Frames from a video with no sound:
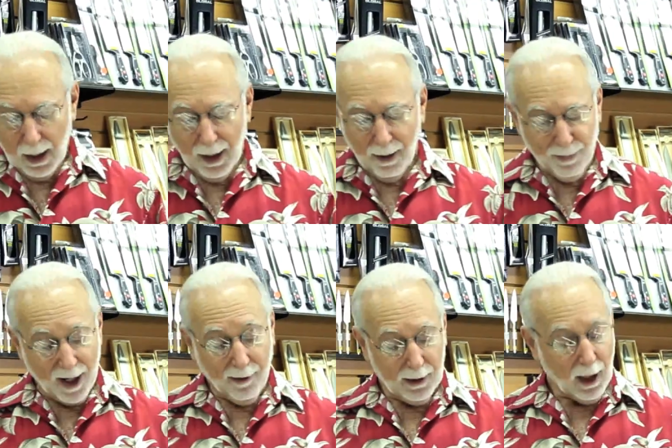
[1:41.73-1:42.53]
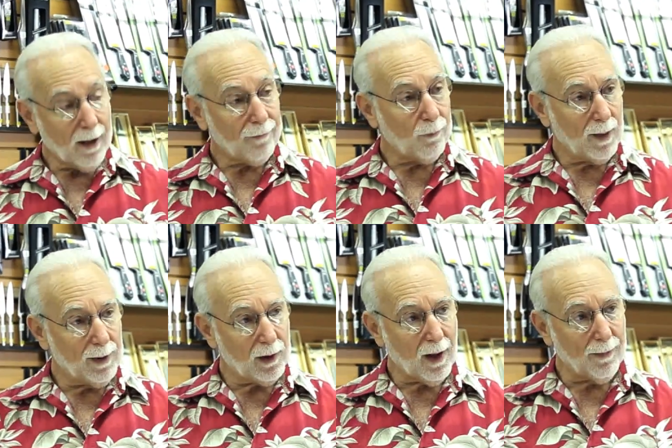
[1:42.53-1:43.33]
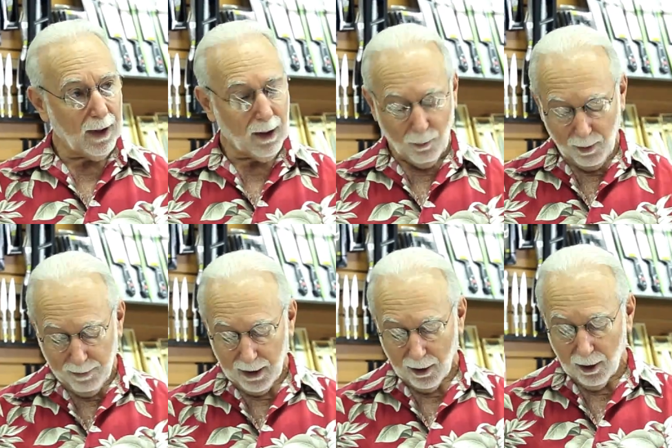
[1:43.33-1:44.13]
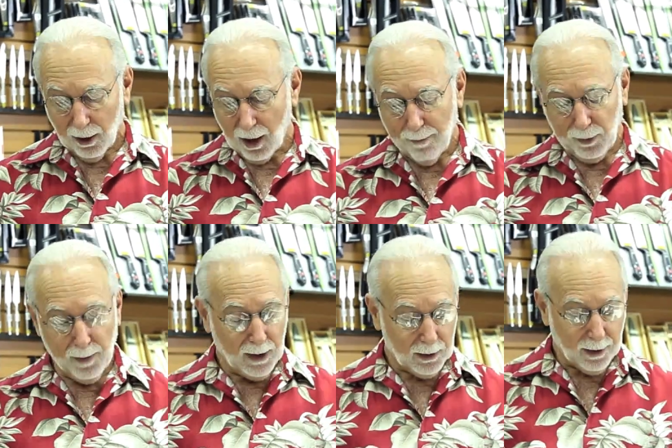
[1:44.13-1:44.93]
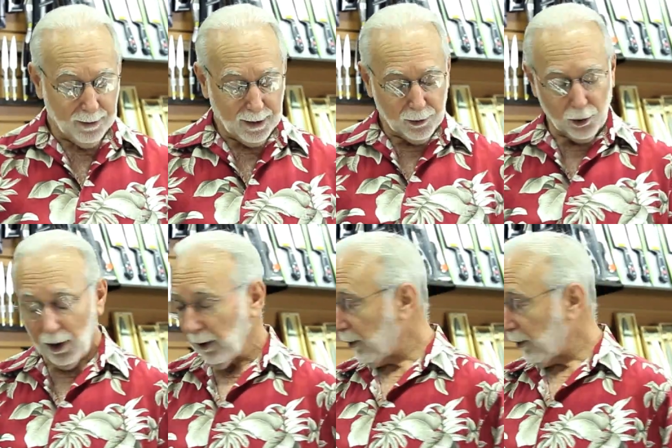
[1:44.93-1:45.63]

a paring knife would be something that would be a good accompaniment to this, you know,